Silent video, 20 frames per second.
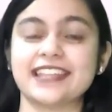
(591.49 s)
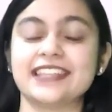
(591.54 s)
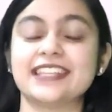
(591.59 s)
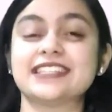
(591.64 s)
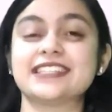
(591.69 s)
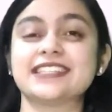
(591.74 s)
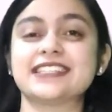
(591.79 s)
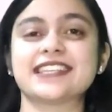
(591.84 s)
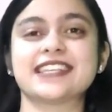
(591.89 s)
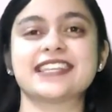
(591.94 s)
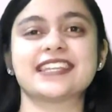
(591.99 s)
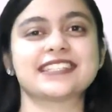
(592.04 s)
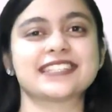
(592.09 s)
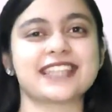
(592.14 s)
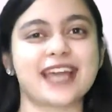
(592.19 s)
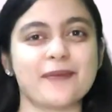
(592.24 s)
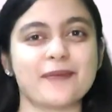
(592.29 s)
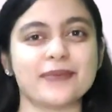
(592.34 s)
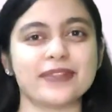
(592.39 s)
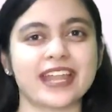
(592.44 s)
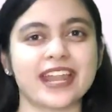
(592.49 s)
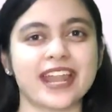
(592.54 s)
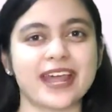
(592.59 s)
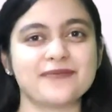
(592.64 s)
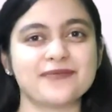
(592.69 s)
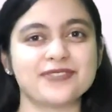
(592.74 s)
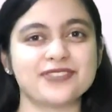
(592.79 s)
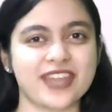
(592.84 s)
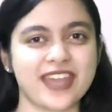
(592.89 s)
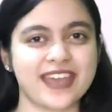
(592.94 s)
This is an example that
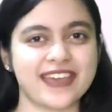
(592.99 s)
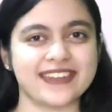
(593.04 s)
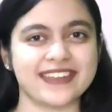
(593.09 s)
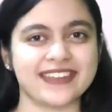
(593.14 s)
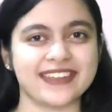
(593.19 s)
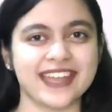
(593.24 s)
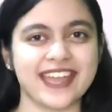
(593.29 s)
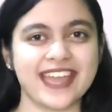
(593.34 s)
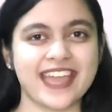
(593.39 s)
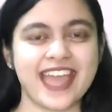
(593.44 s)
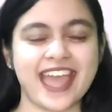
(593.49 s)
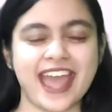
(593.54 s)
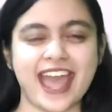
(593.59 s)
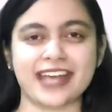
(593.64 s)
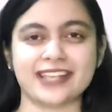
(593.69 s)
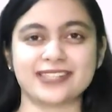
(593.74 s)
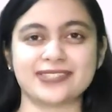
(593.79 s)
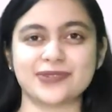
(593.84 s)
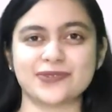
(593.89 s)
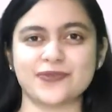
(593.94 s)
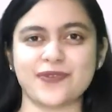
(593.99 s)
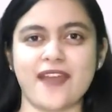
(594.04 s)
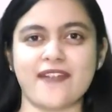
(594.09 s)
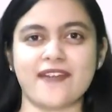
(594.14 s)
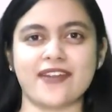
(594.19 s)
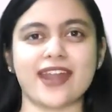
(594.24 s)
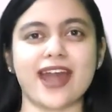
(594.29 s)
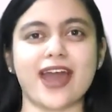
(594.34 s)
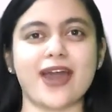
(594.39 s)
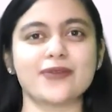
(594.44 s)
I'm sharing as to
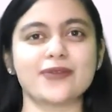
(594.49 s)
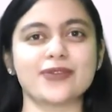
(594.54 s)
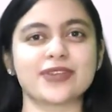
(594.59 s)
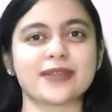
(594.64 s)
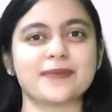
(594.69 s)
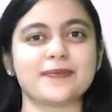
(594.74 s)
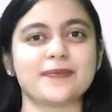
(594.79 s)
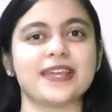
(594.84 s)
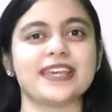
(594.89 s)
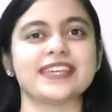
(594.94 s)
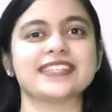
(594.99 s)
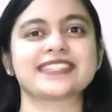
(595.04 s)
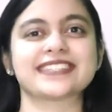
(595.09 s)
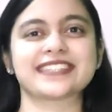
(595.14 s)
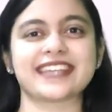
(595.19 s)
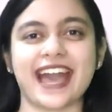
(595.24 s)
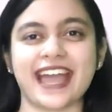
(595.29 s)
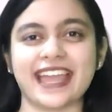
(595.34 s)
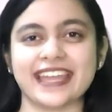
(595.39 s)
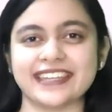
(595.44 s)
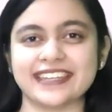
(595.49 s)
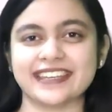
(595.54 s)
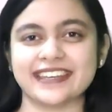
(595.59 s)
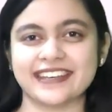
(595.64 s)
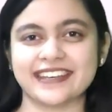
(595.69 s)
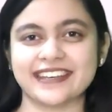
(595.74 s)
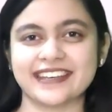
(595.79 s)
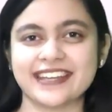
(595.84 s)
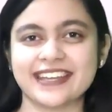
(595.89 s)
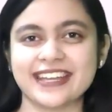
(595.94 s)
where and how you can place
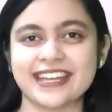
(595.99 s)
keine.